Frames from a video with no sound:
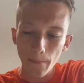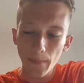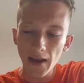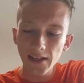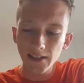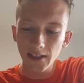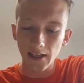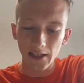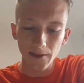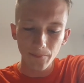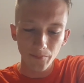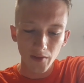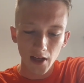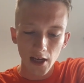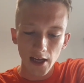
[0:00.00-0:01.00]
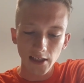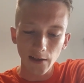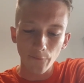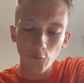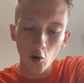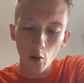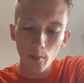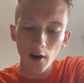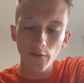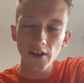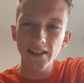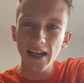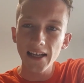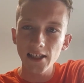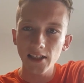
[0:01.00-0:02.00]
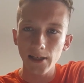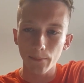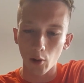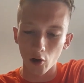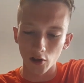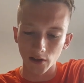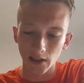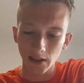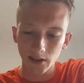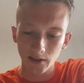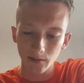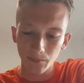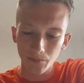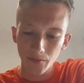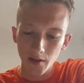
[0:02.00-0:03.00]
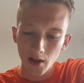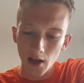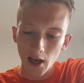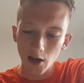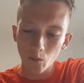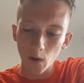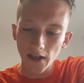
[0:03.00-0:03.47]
Basically, it's a form of identity politics in